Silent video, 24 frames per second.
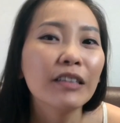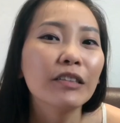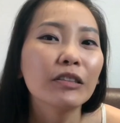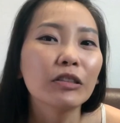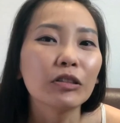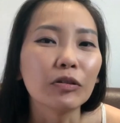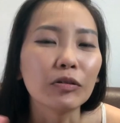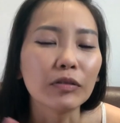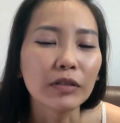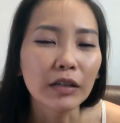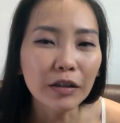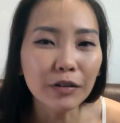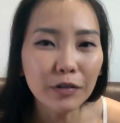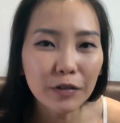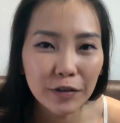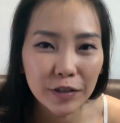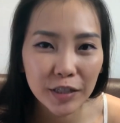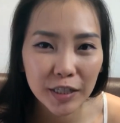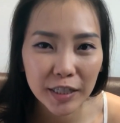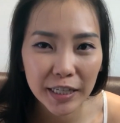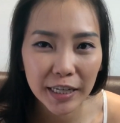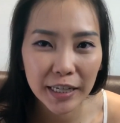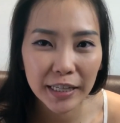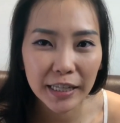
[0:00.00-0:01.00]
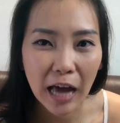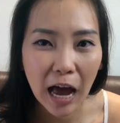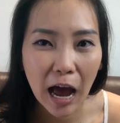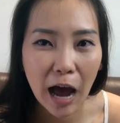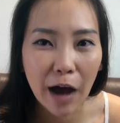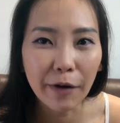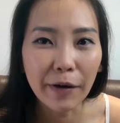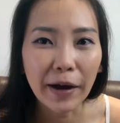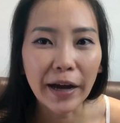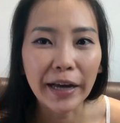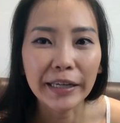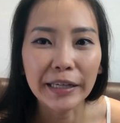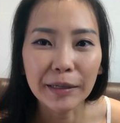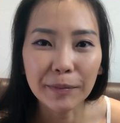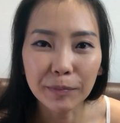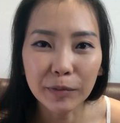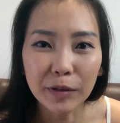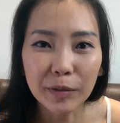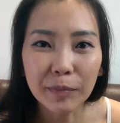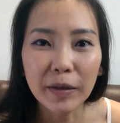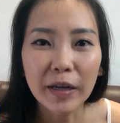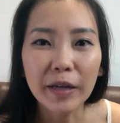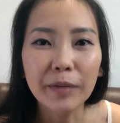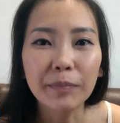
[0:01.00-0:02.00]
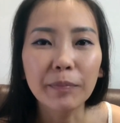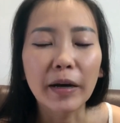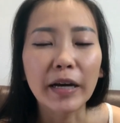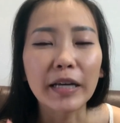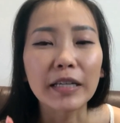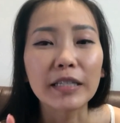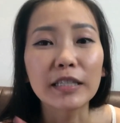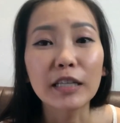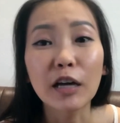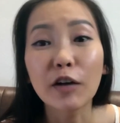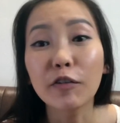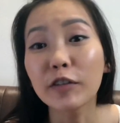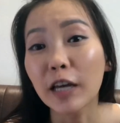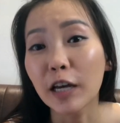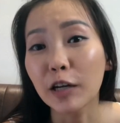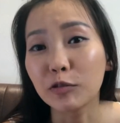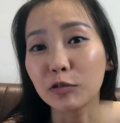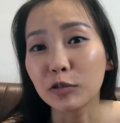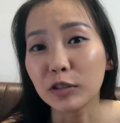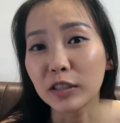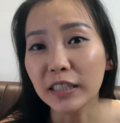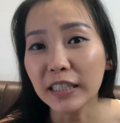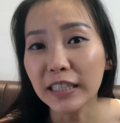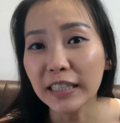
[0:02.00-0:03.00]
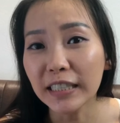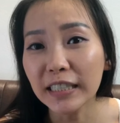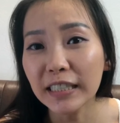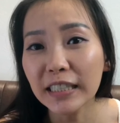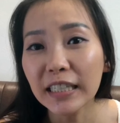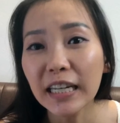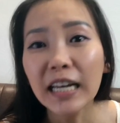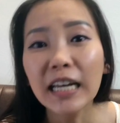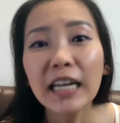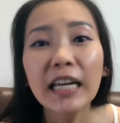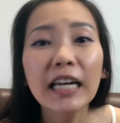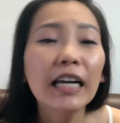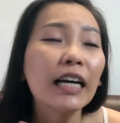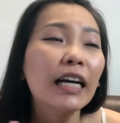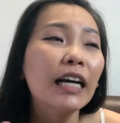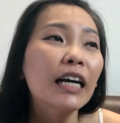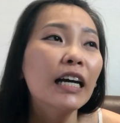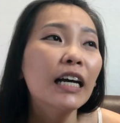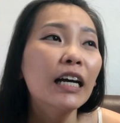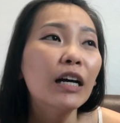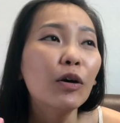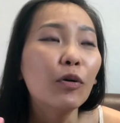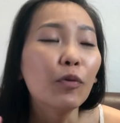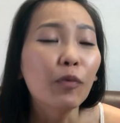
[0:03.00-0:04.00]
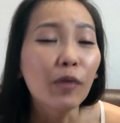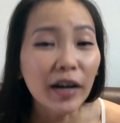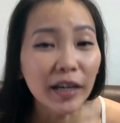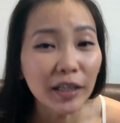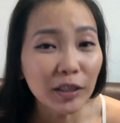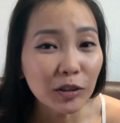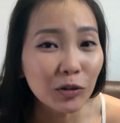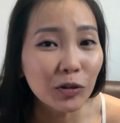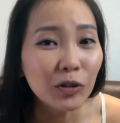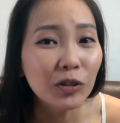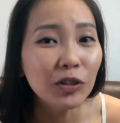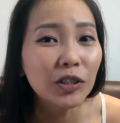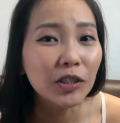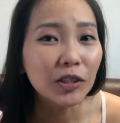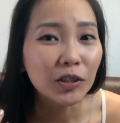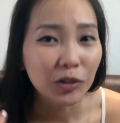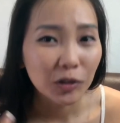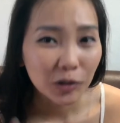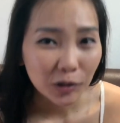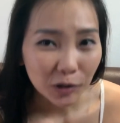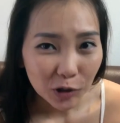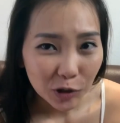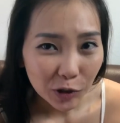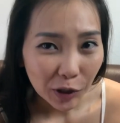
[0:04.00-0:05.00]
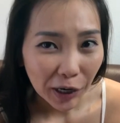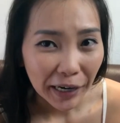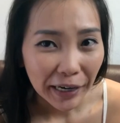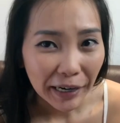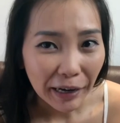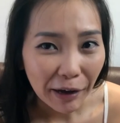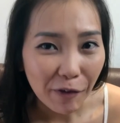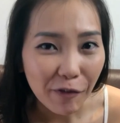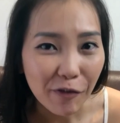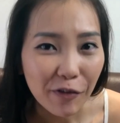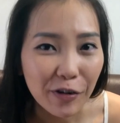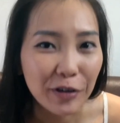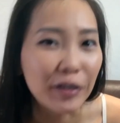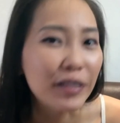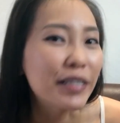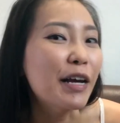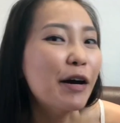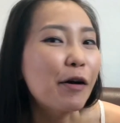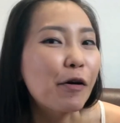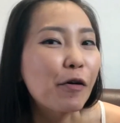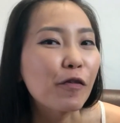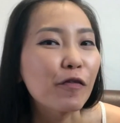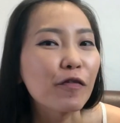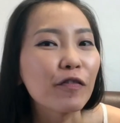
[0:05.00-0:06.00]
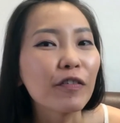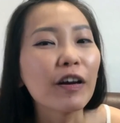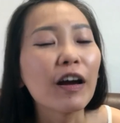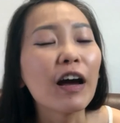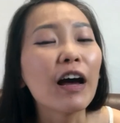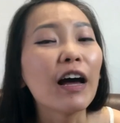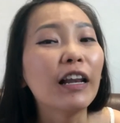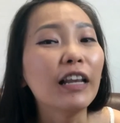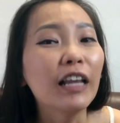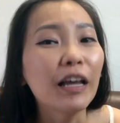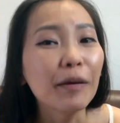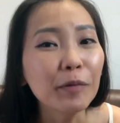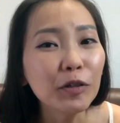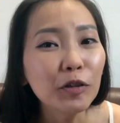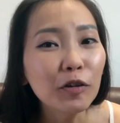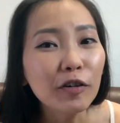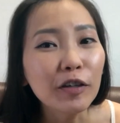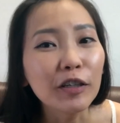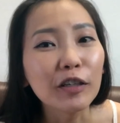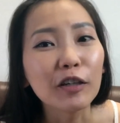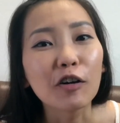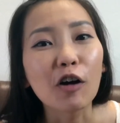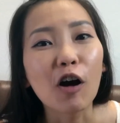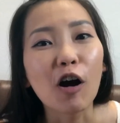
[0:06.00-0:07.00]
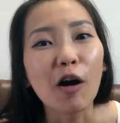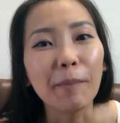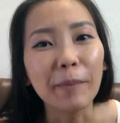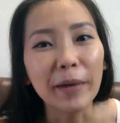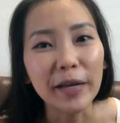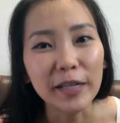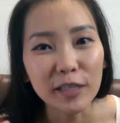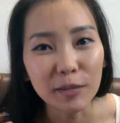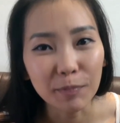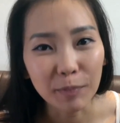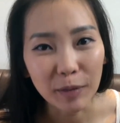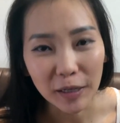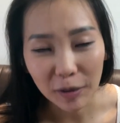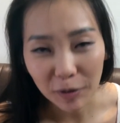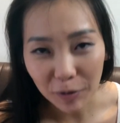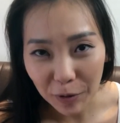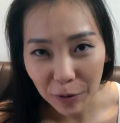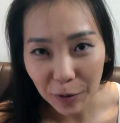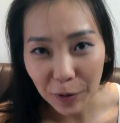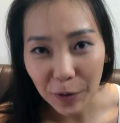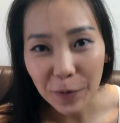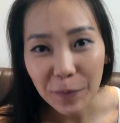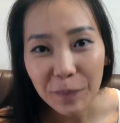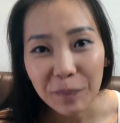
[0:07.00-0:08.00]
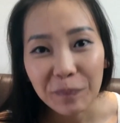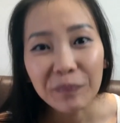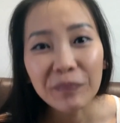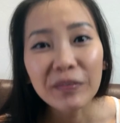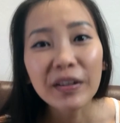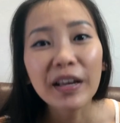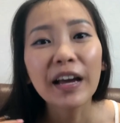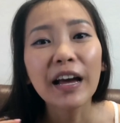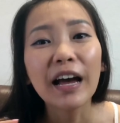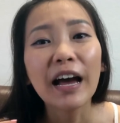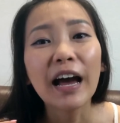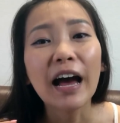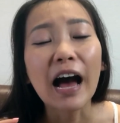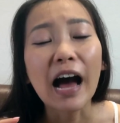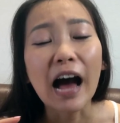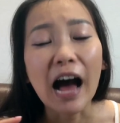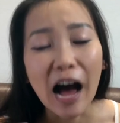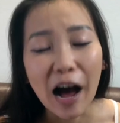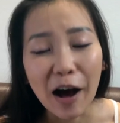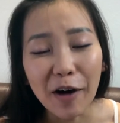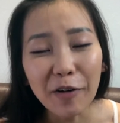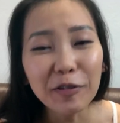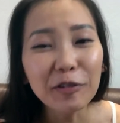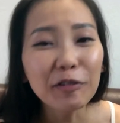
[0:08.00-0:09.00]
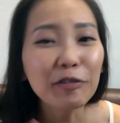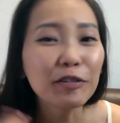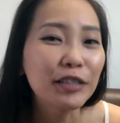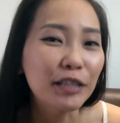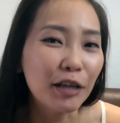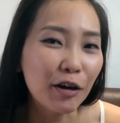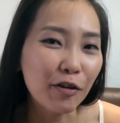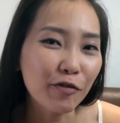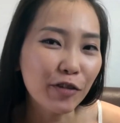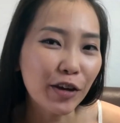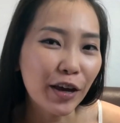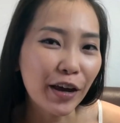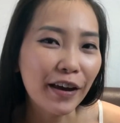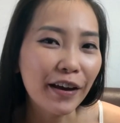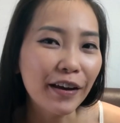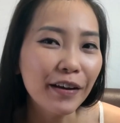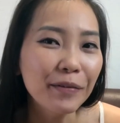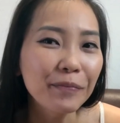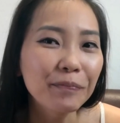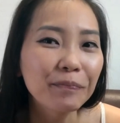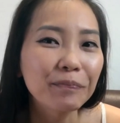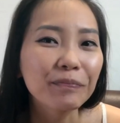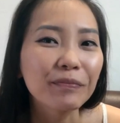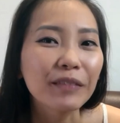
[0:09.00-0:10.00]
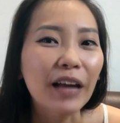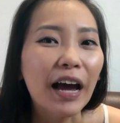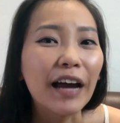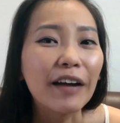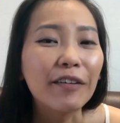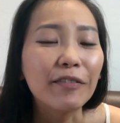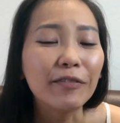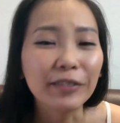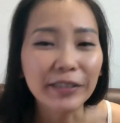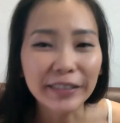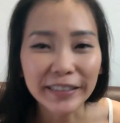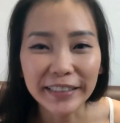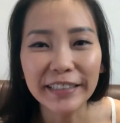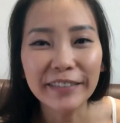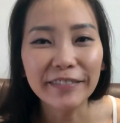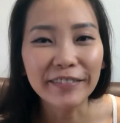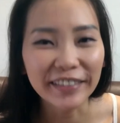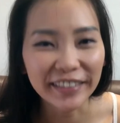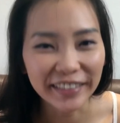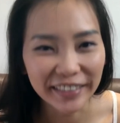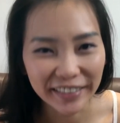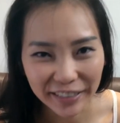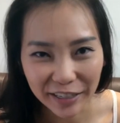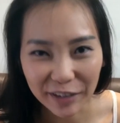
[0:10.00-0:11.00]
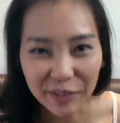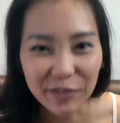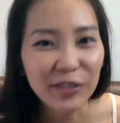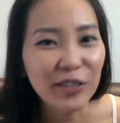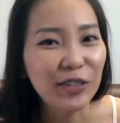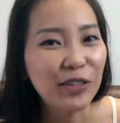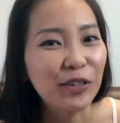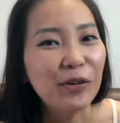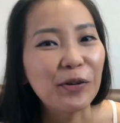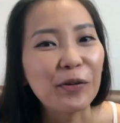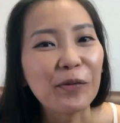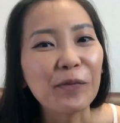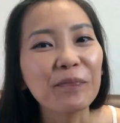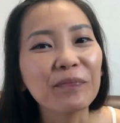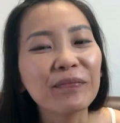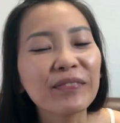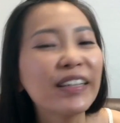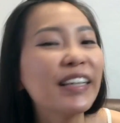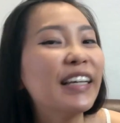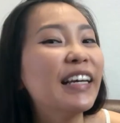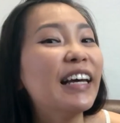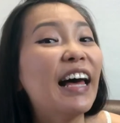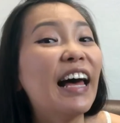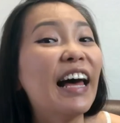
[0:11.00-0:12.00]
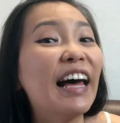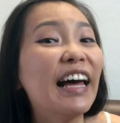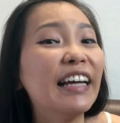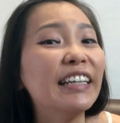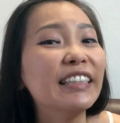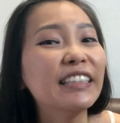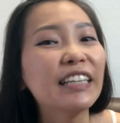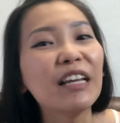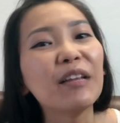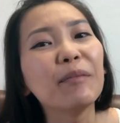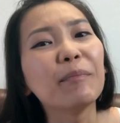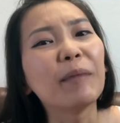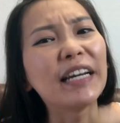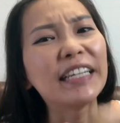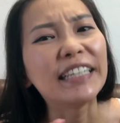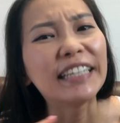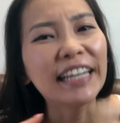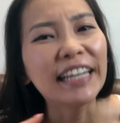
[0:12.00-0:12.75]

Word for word: So now you have seen how I implement my self-care routine. Why don't you try it out for yourself? Let me know in the comments below how you self-care. I really, really love to know. And in my